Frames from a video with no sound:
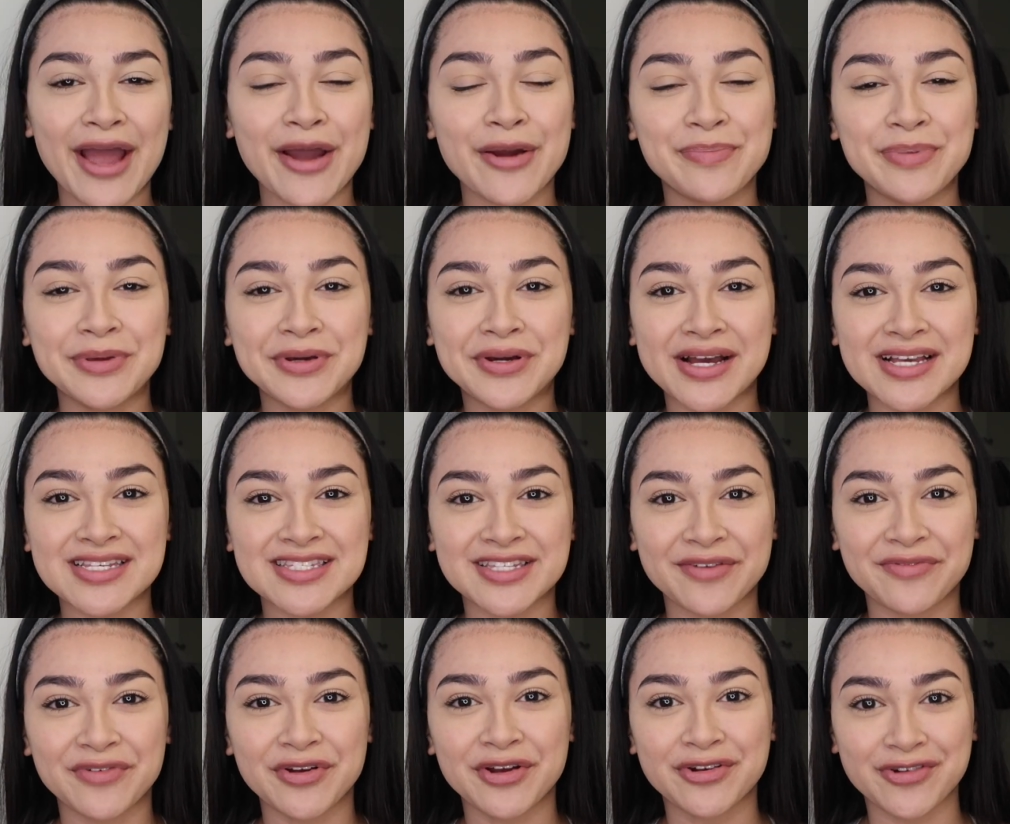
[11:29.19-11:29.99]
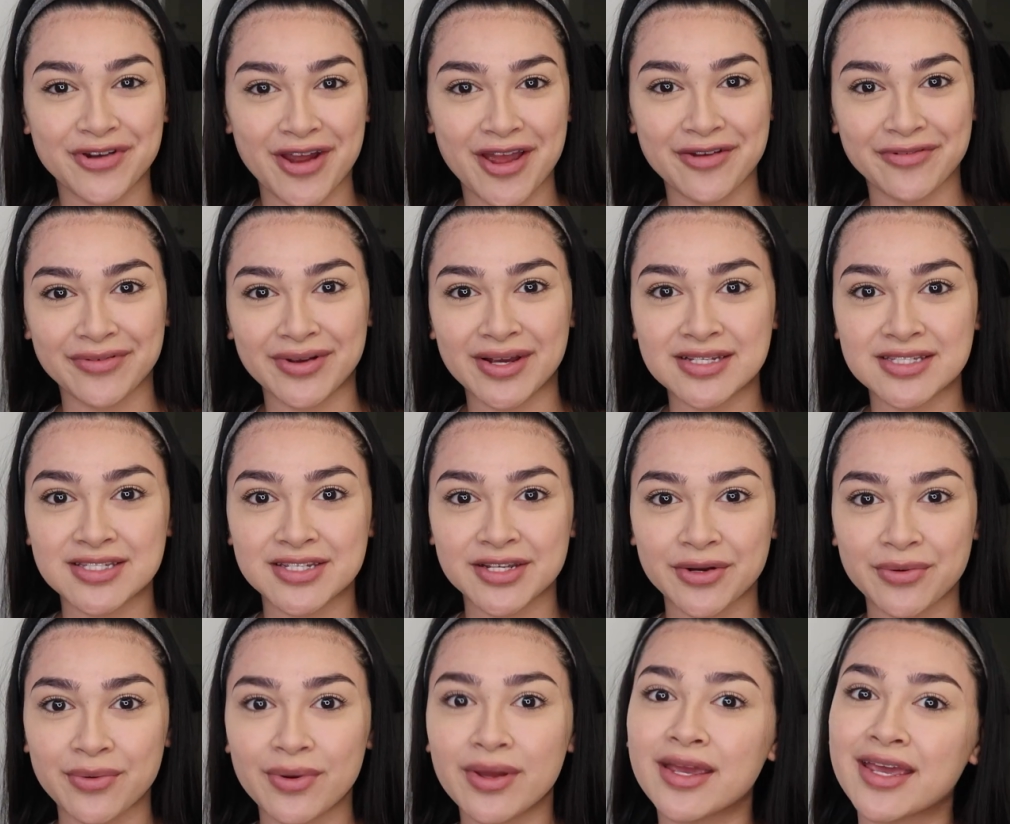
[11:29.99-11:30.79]
I hope you guys have a great rest of
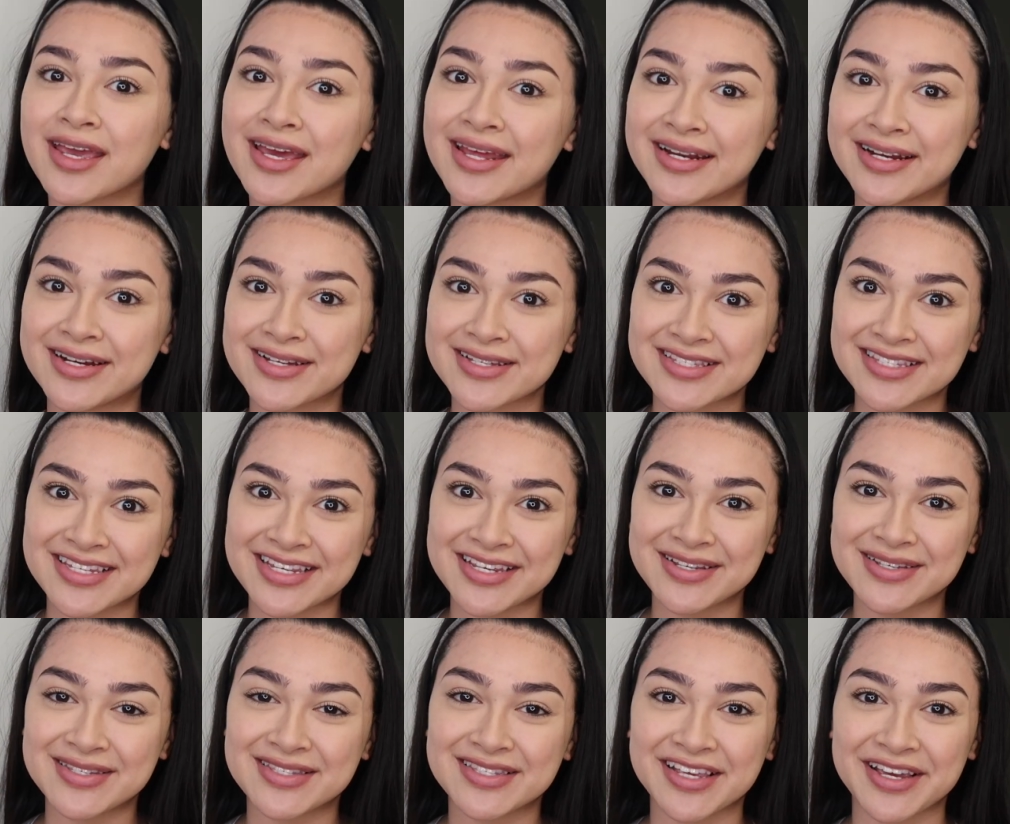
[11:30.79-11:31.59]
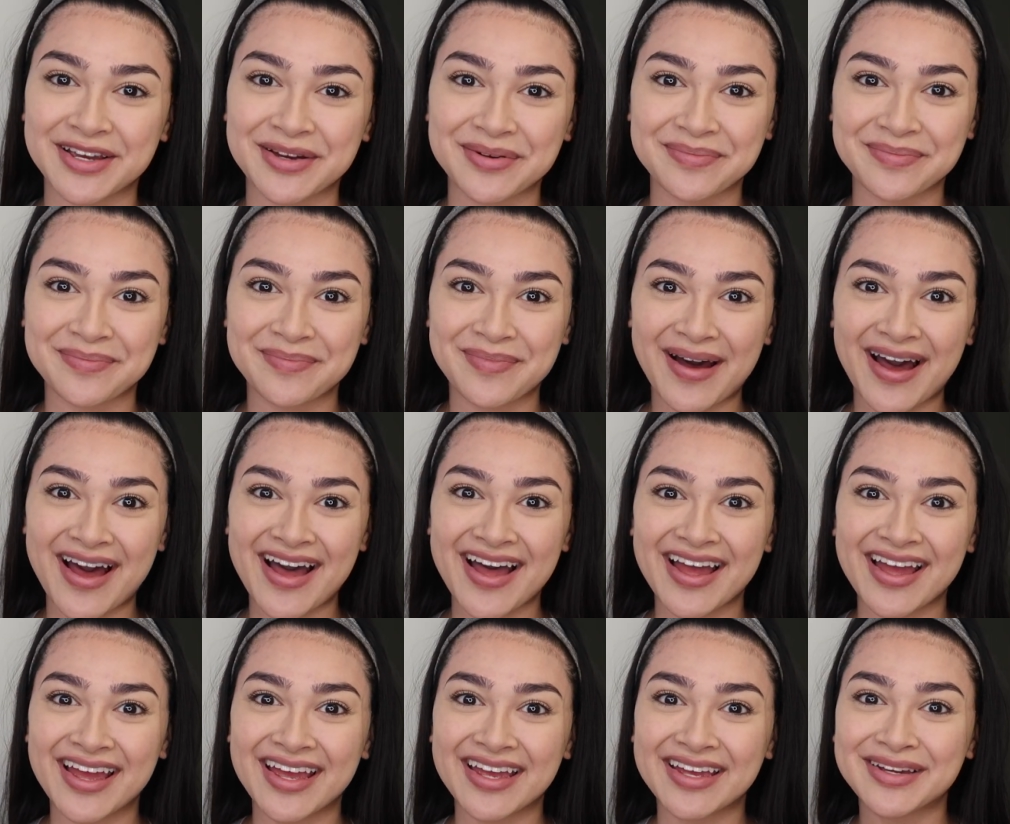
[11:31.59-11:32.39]
your week, and I'll see you soon.
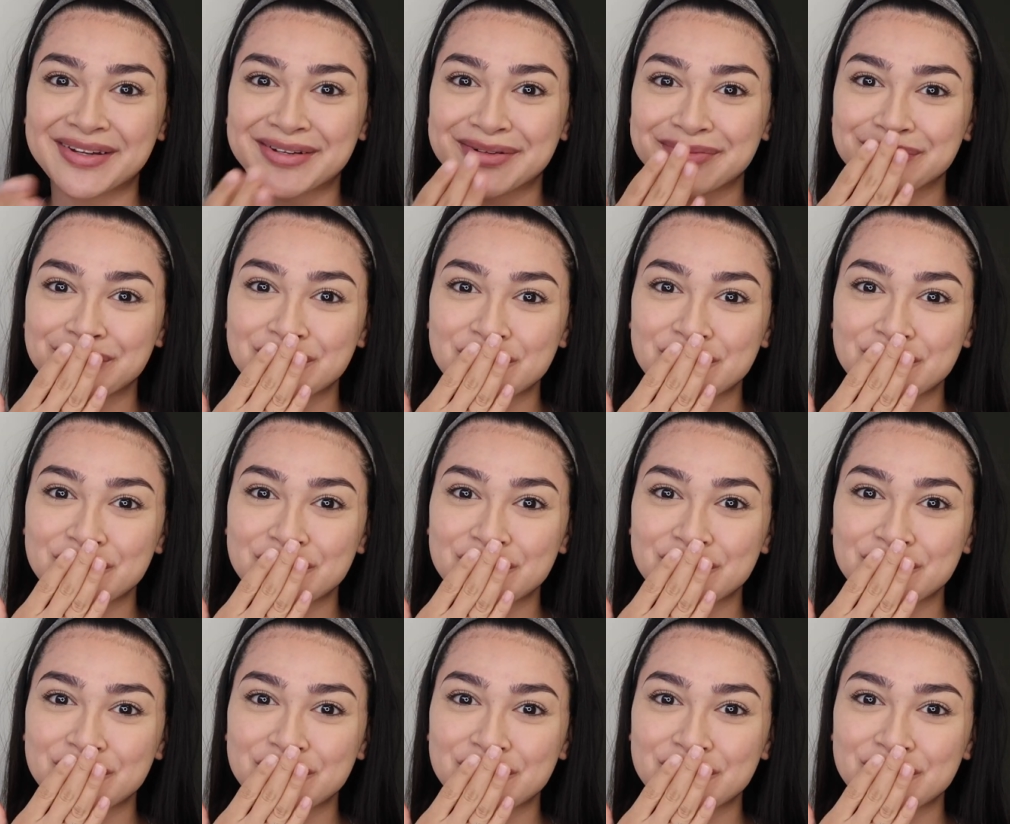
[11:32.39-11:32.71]
Bye!